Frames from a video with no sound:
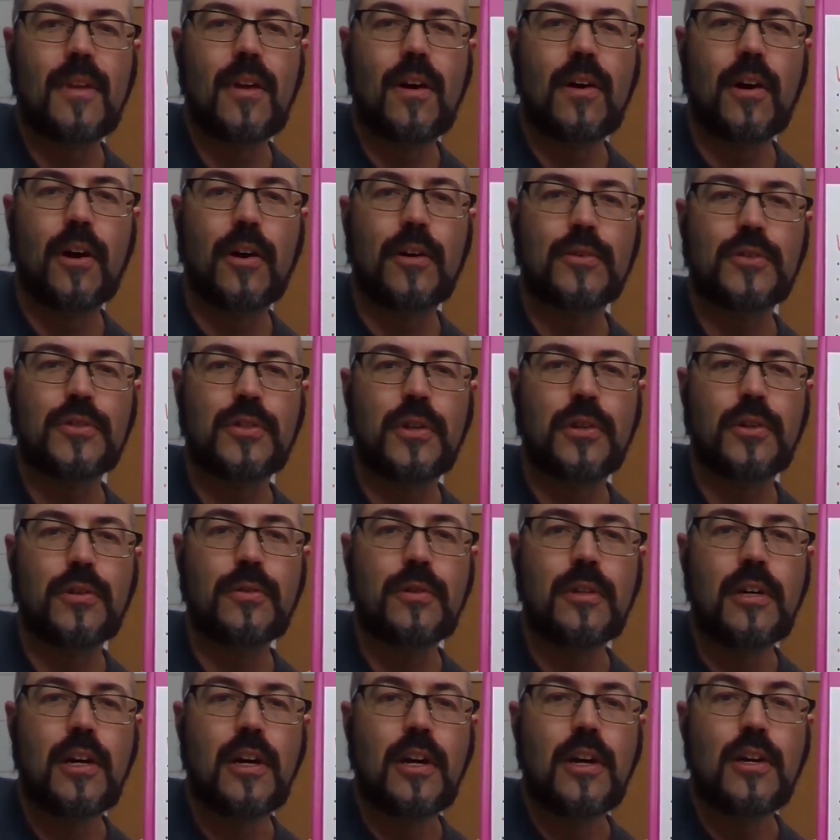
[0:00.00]

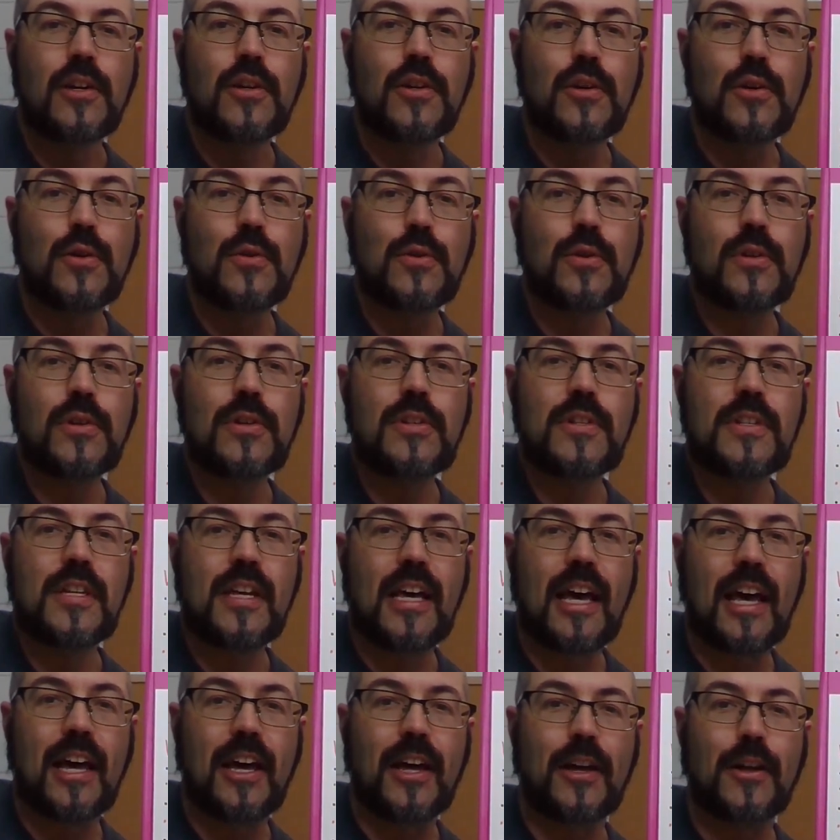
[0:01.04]
Also, you could
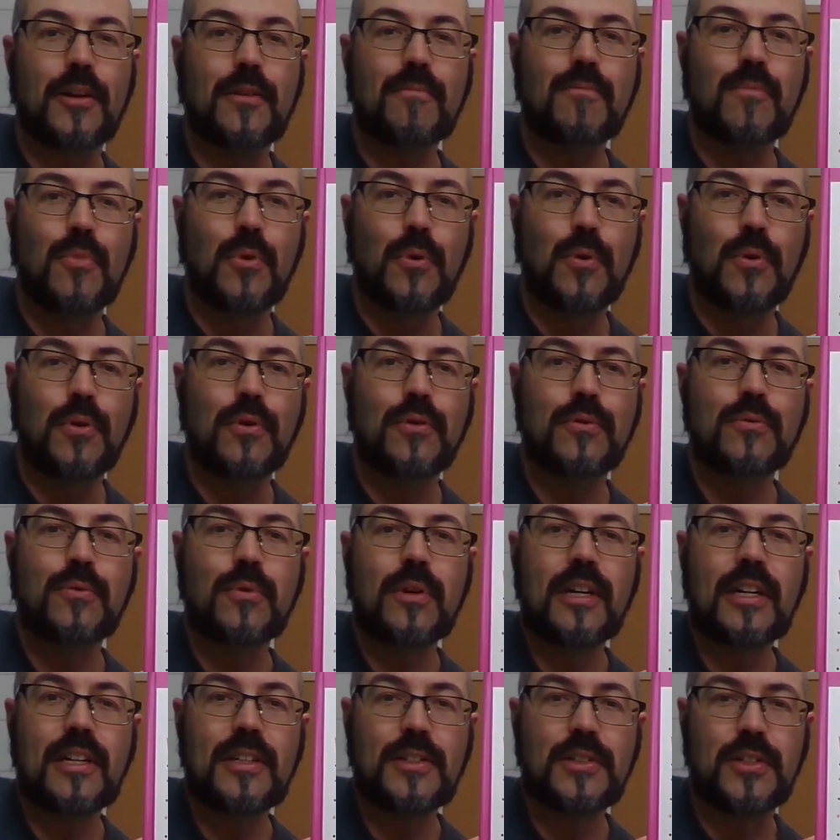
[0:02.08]
tell more
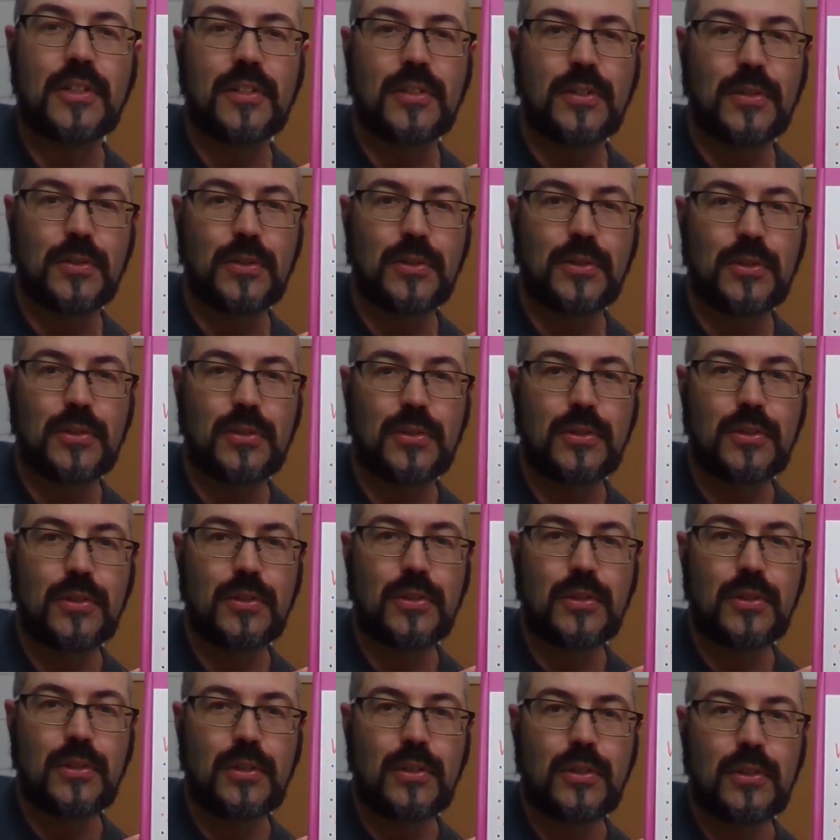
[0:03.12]
reasons.
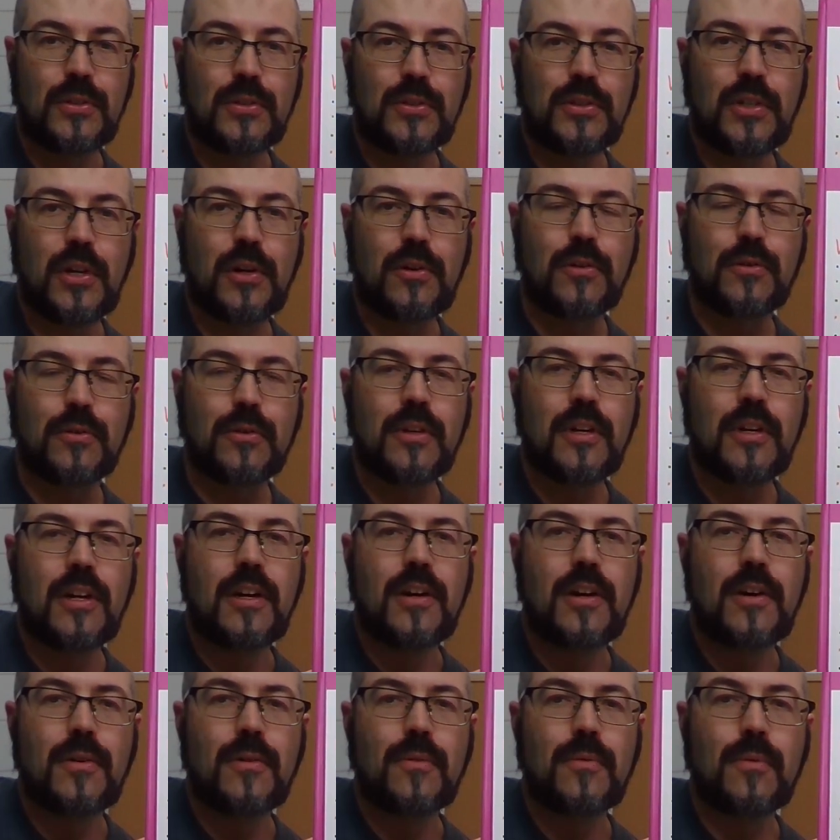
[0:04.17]
So,
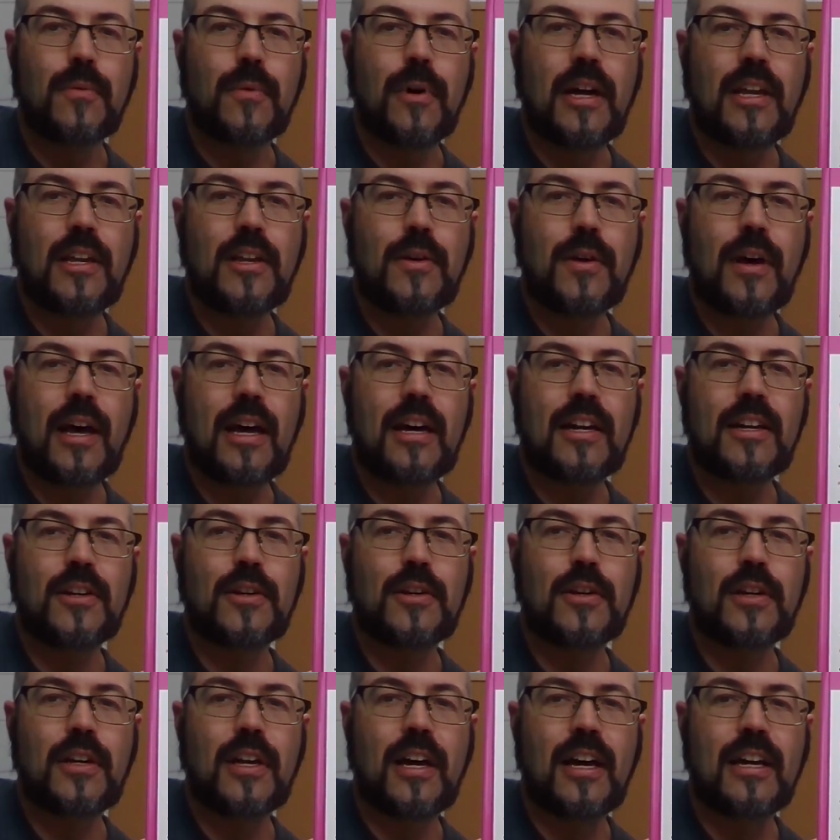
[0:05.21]
when you had a
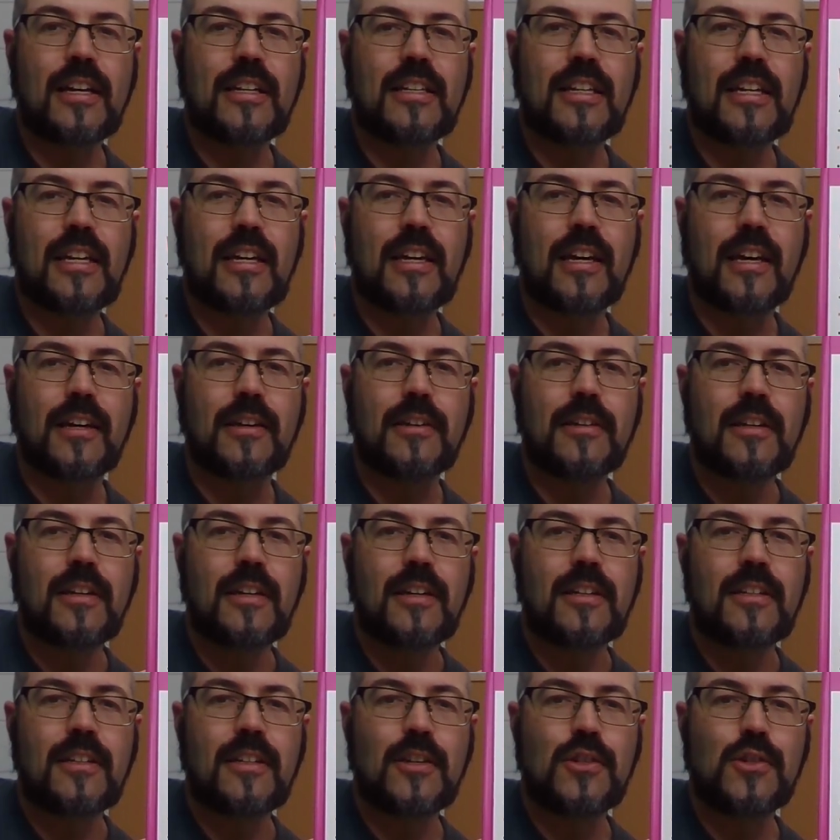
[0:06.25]
good idea,
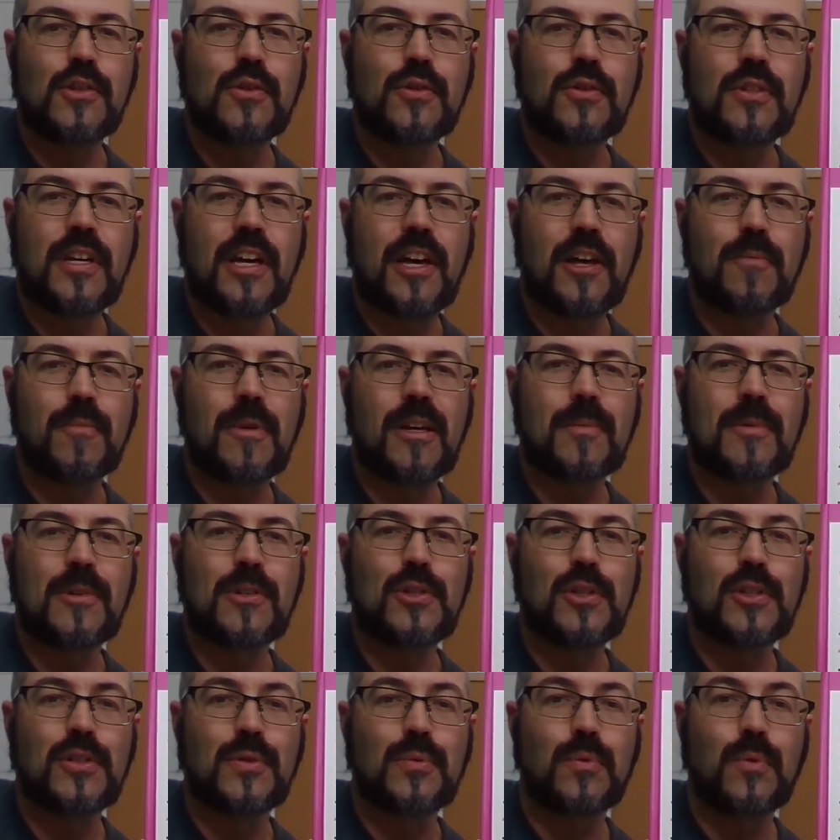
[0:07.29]
did you tell maybe
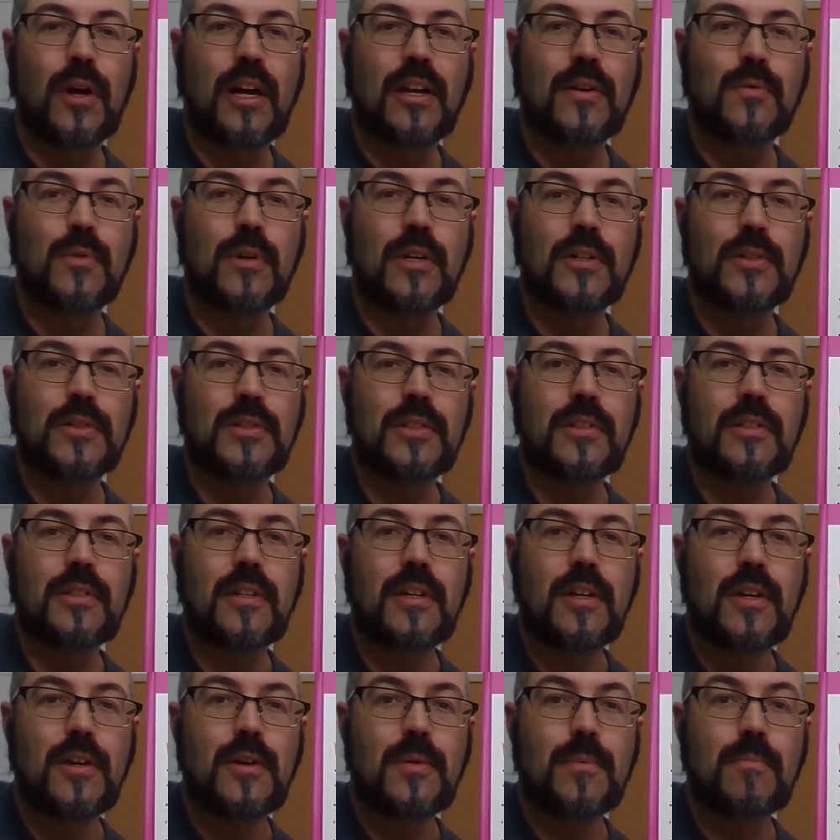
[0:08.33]
just one
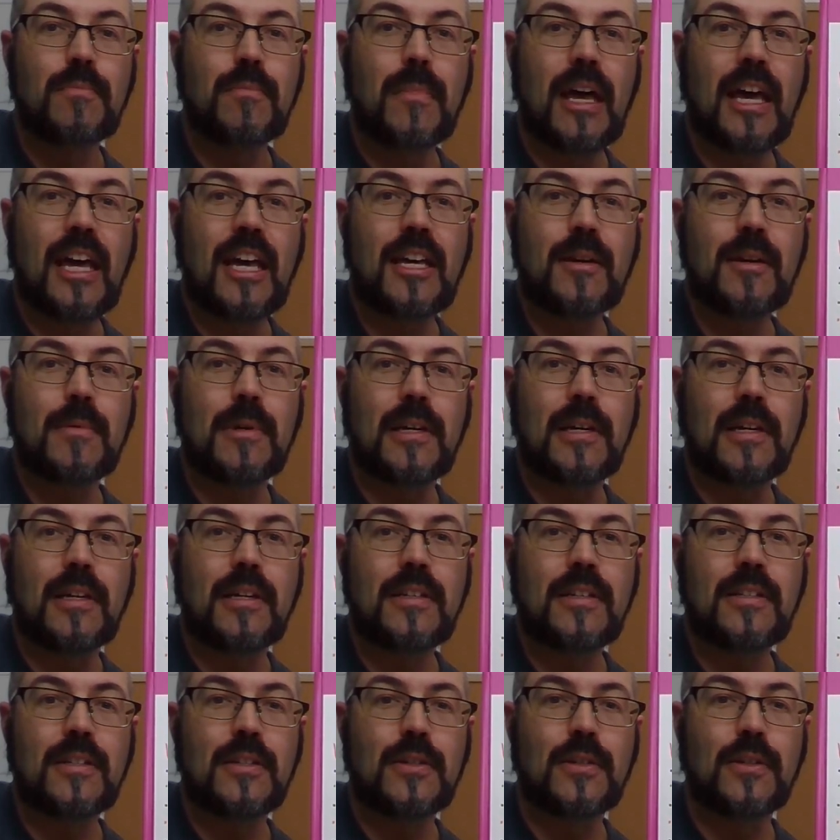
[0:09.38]
reason?
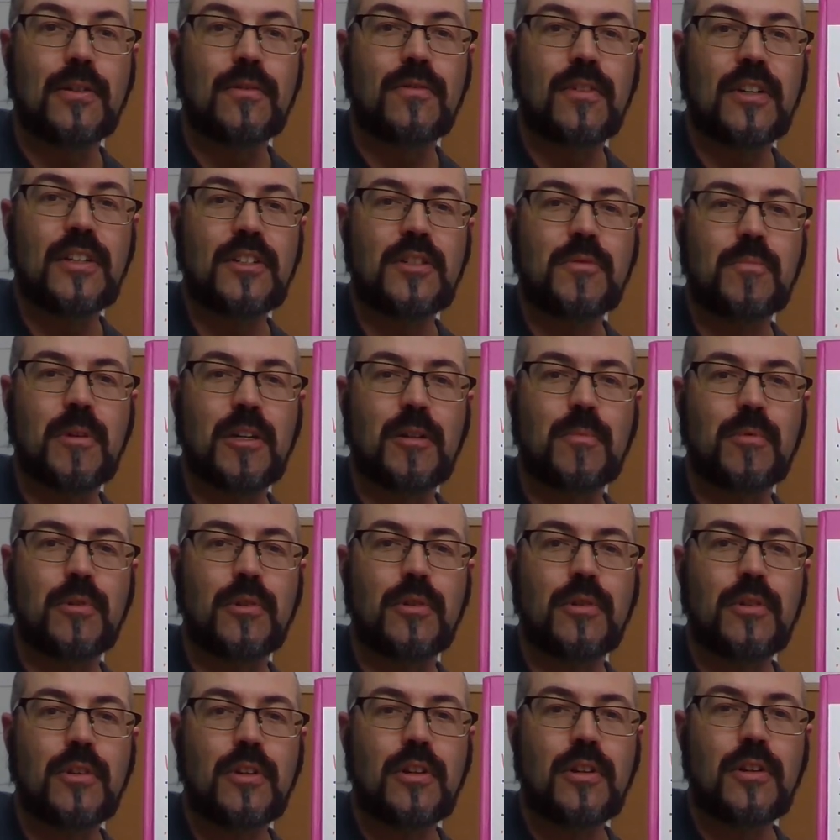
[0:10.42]
Maybe to convince
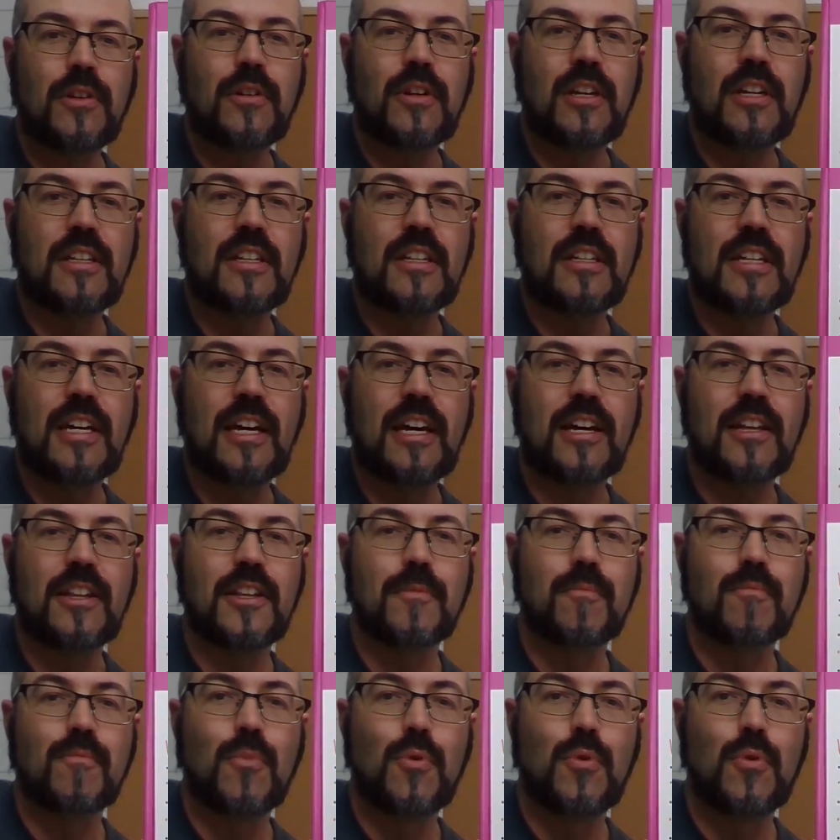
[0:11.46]
people, you need to tell
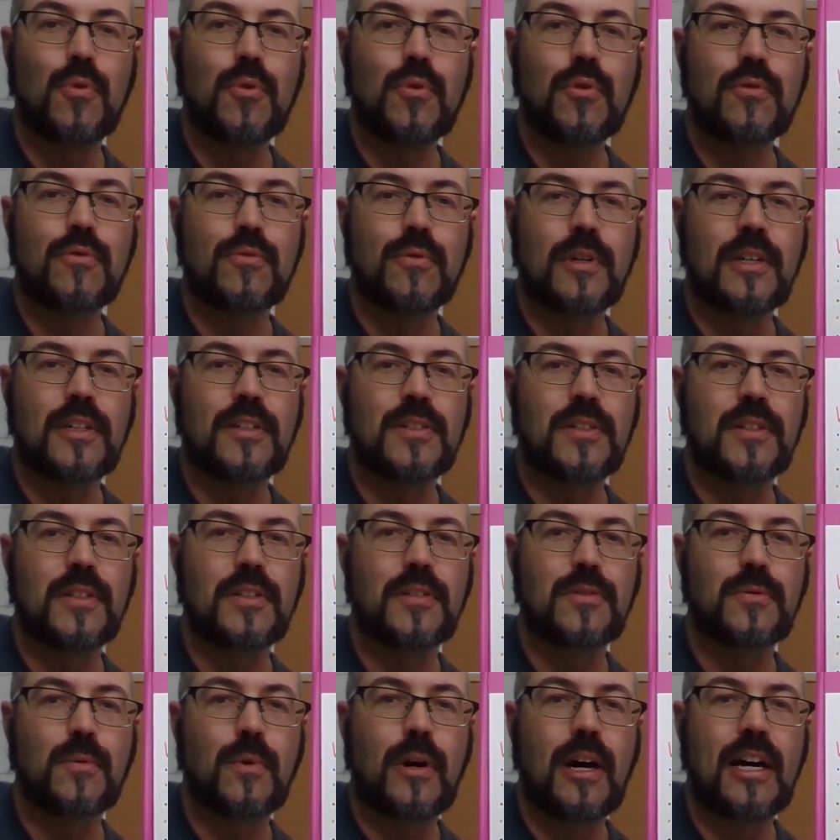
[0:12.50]
them more
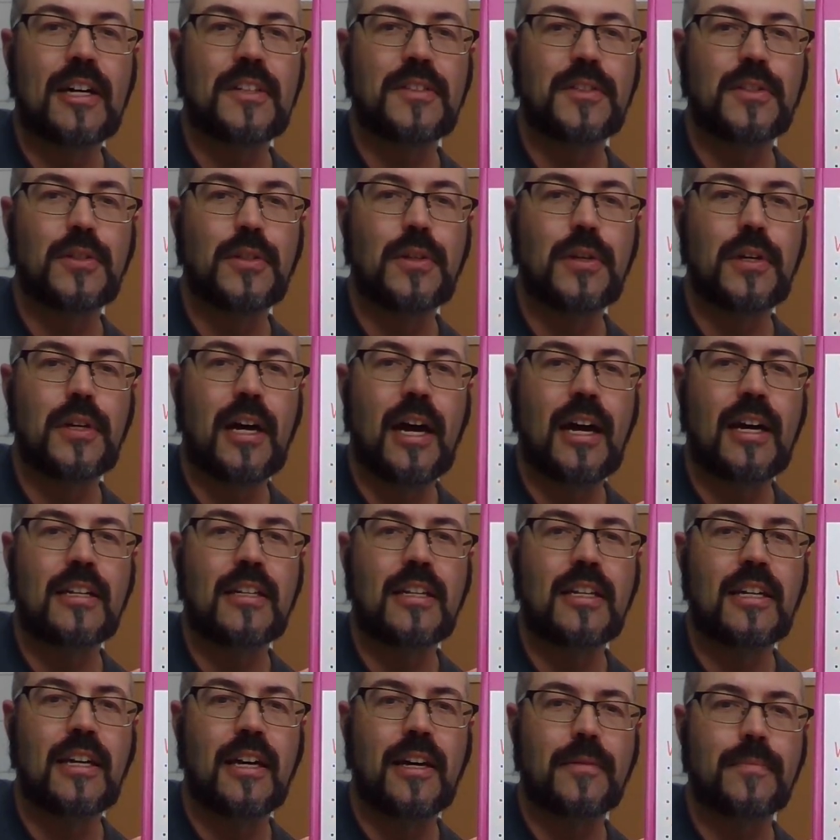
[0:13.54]
reasons why it's a good
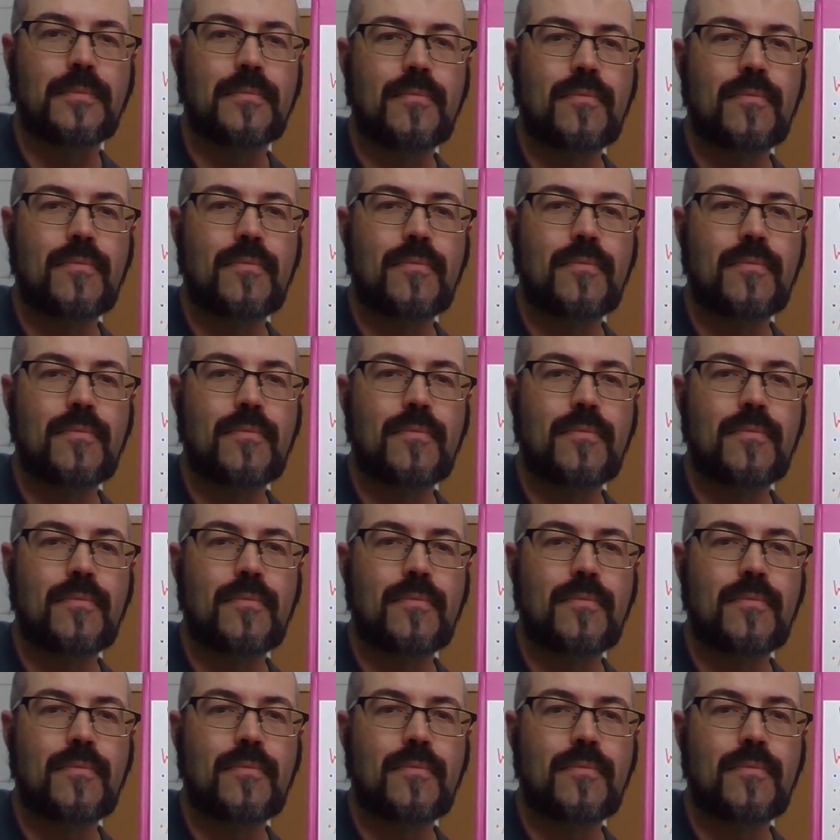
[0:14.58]
idea.